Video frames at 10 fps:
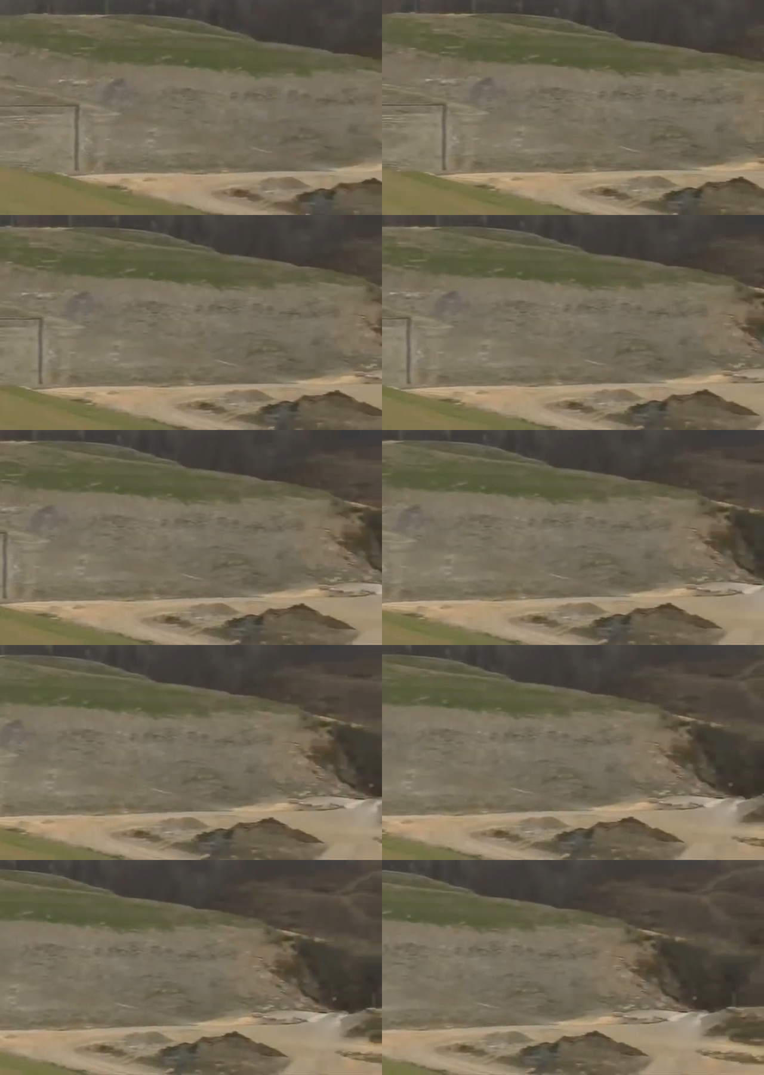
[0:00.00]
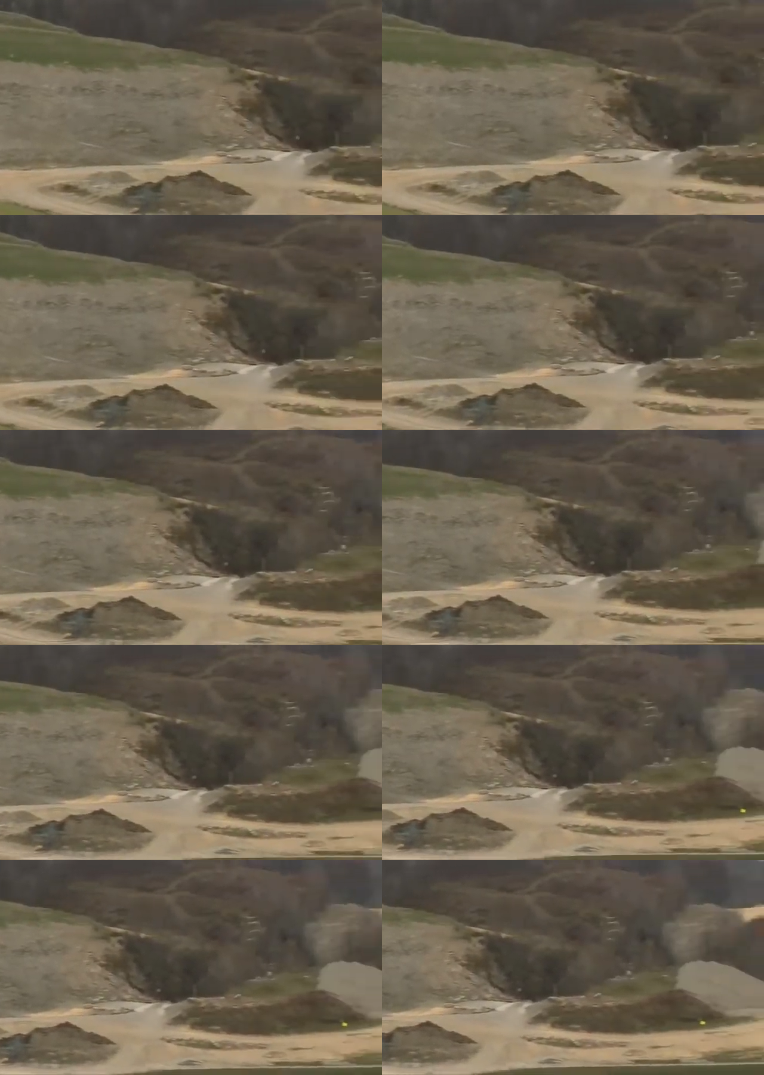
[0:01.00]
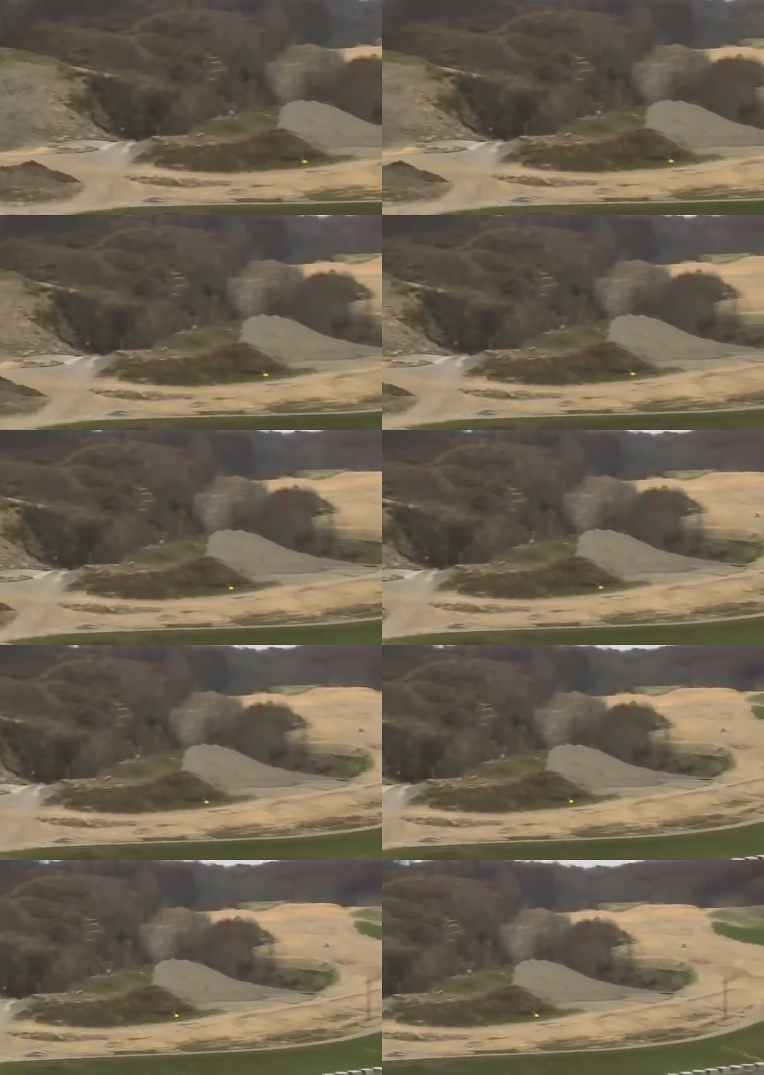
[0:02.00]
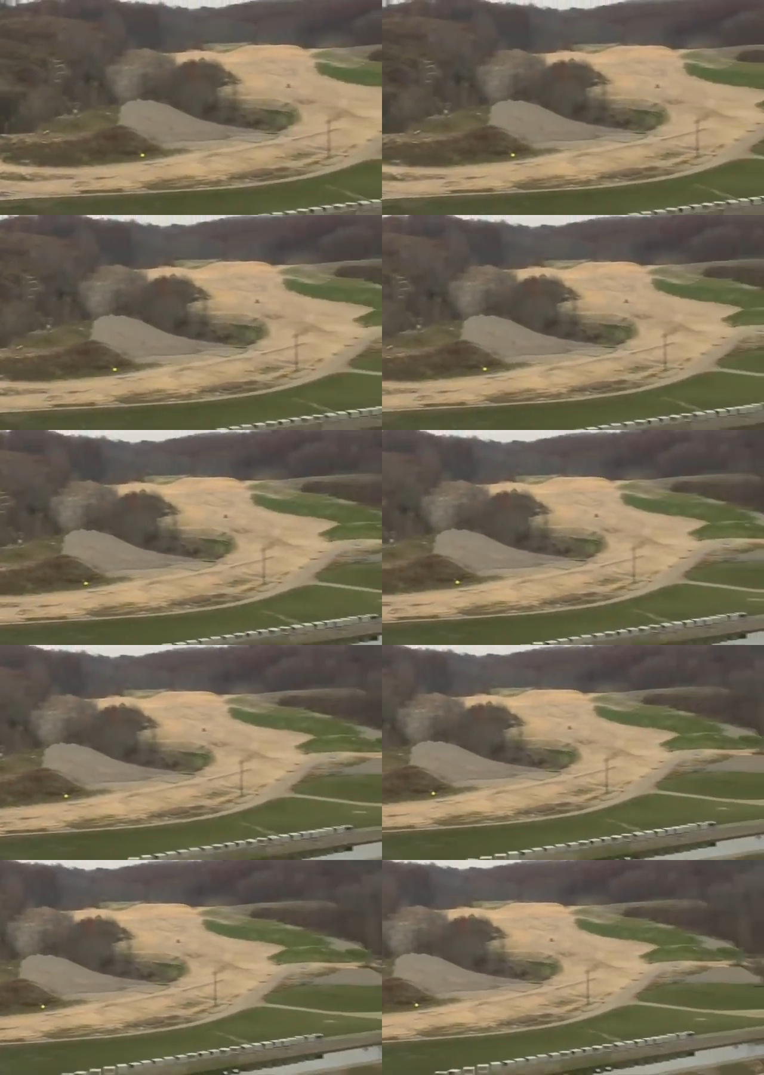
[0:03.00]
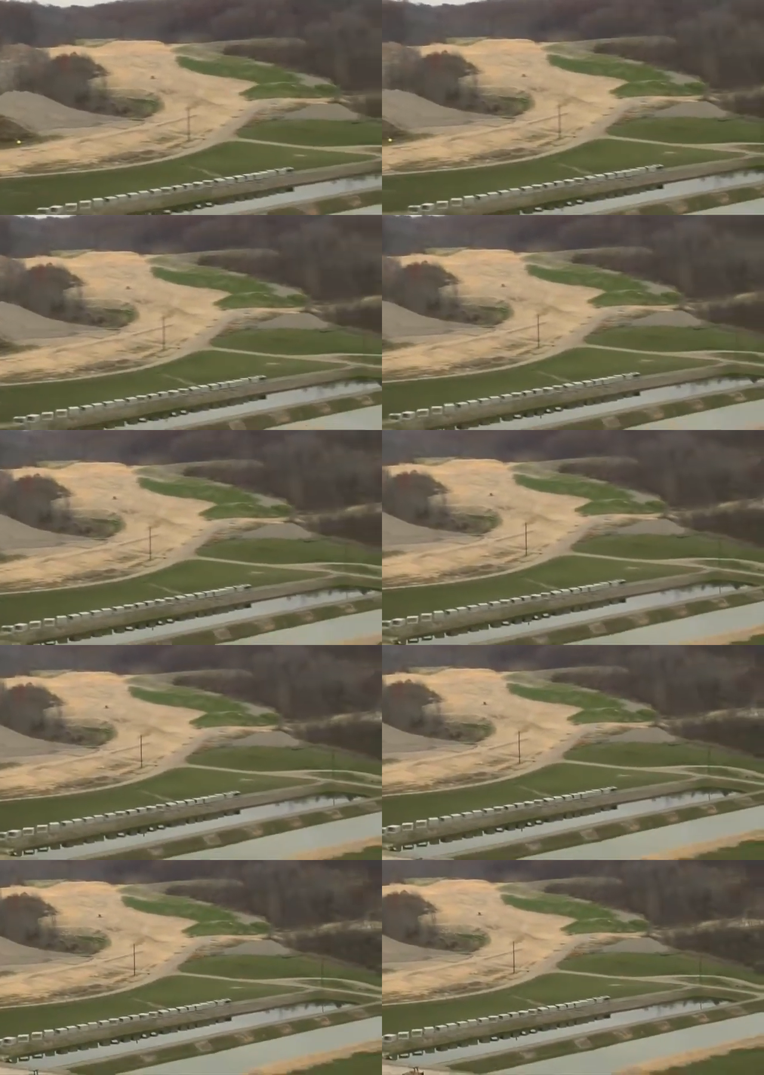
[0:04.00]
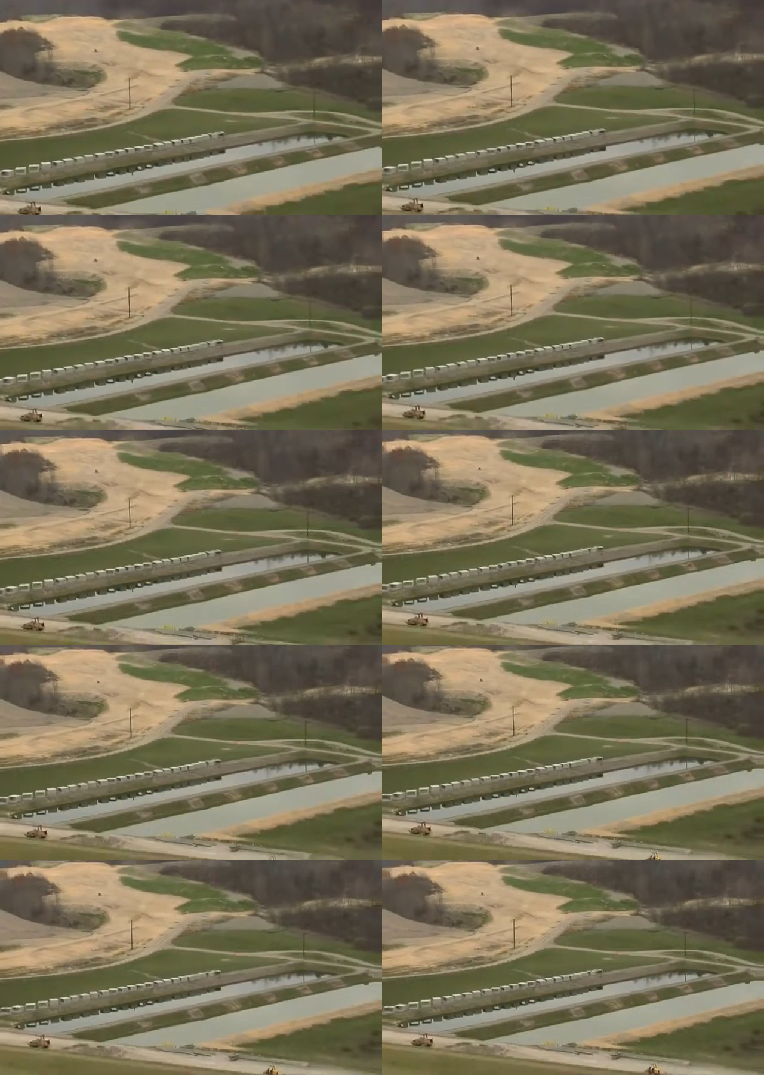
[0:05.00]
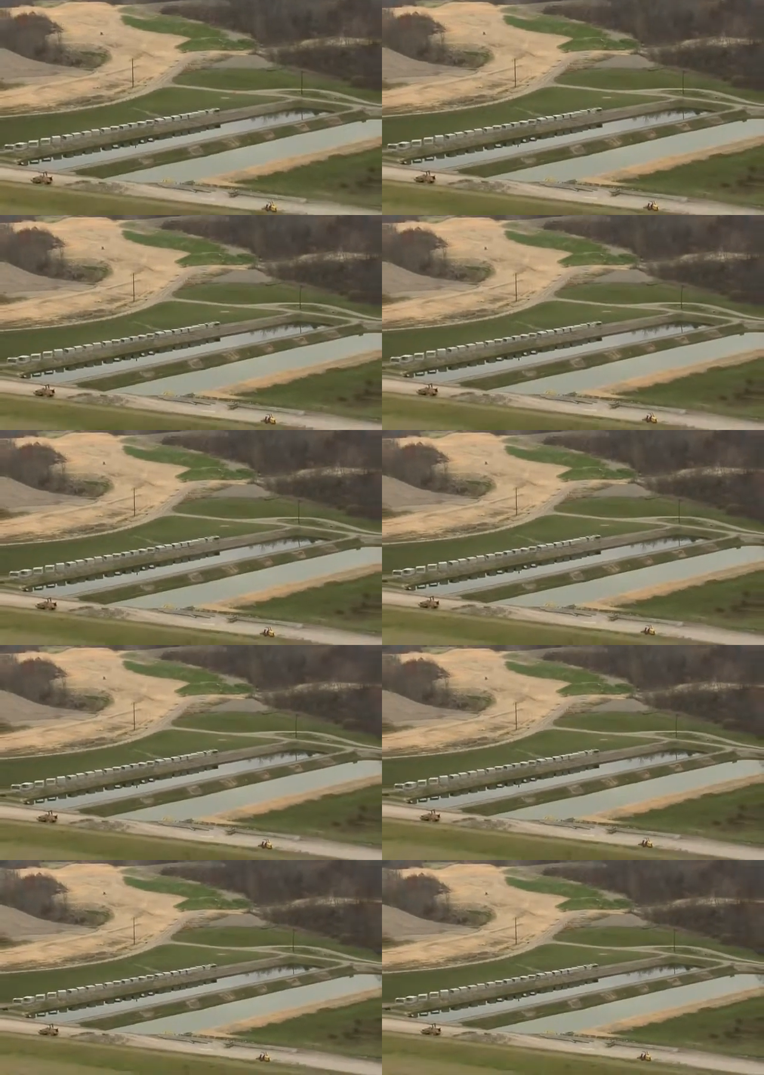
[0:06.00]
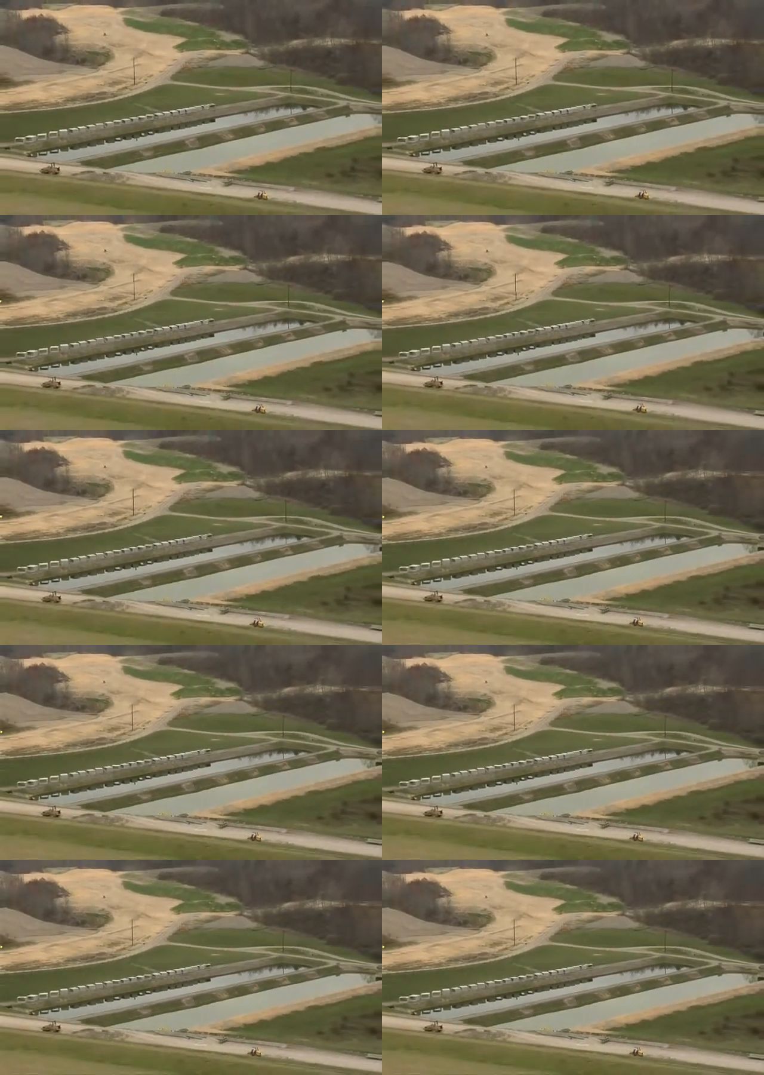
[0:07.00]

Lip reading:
Nobody's mouth can be seen.